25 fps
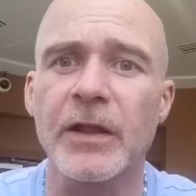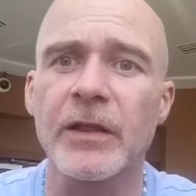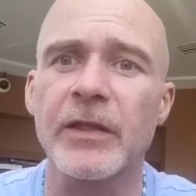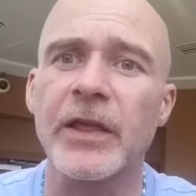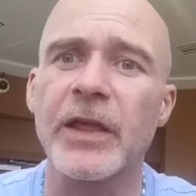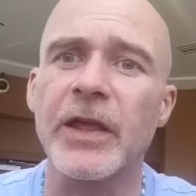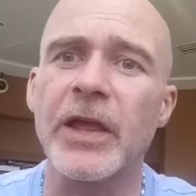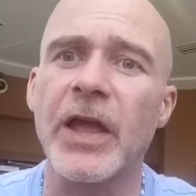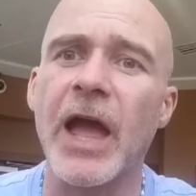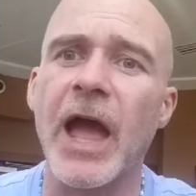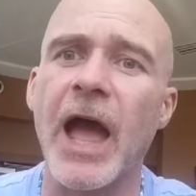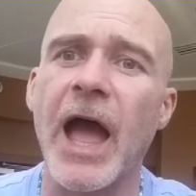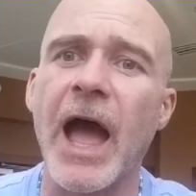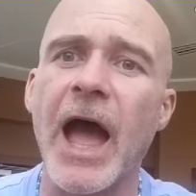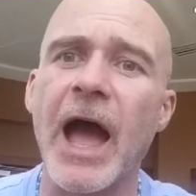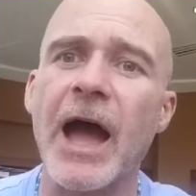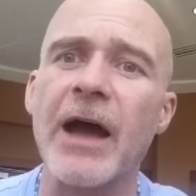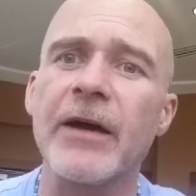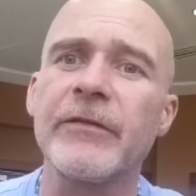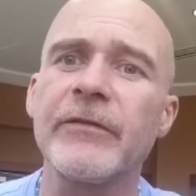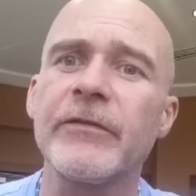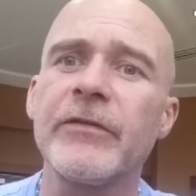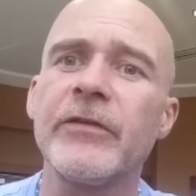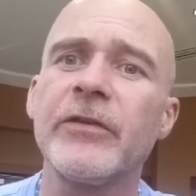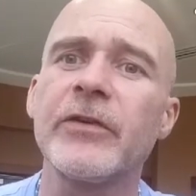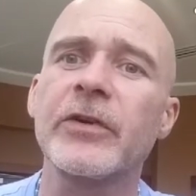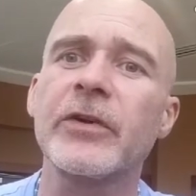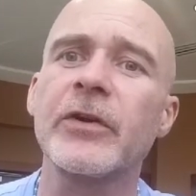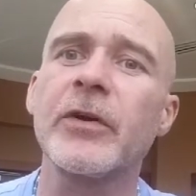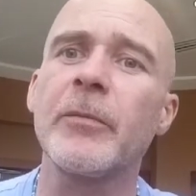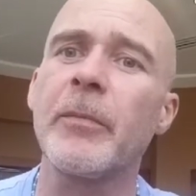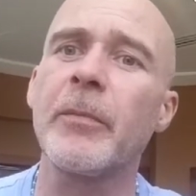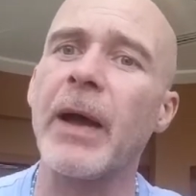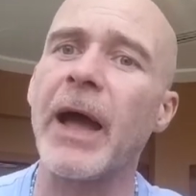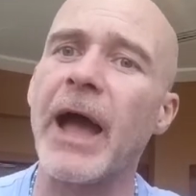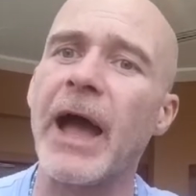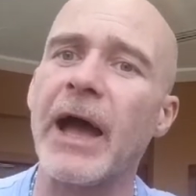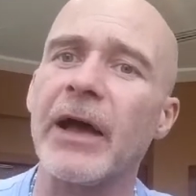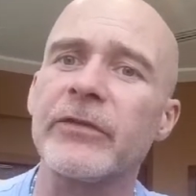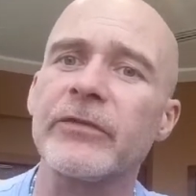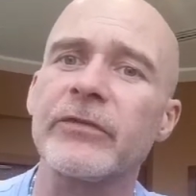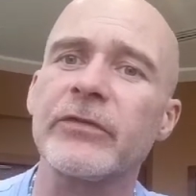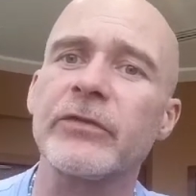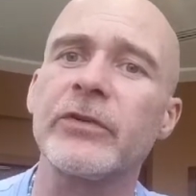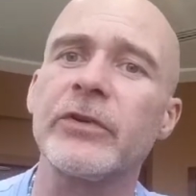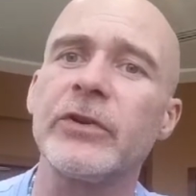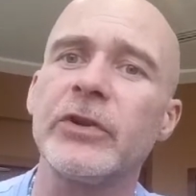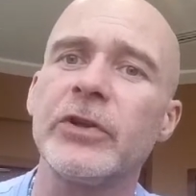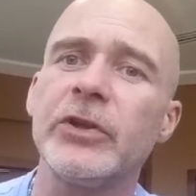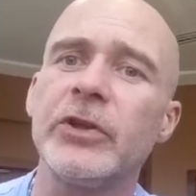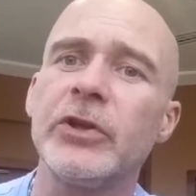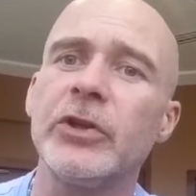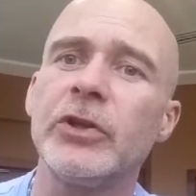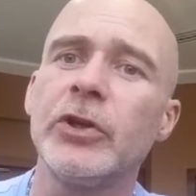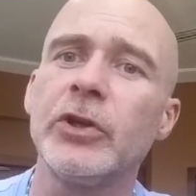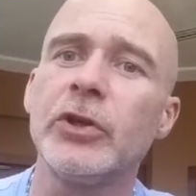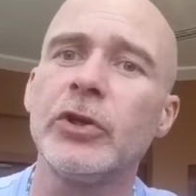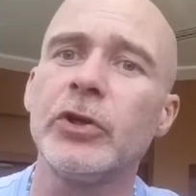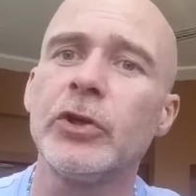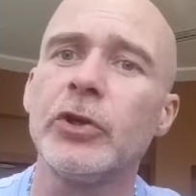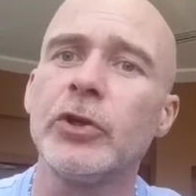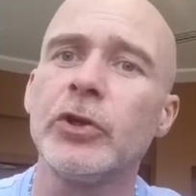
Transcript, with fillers: They have the capacity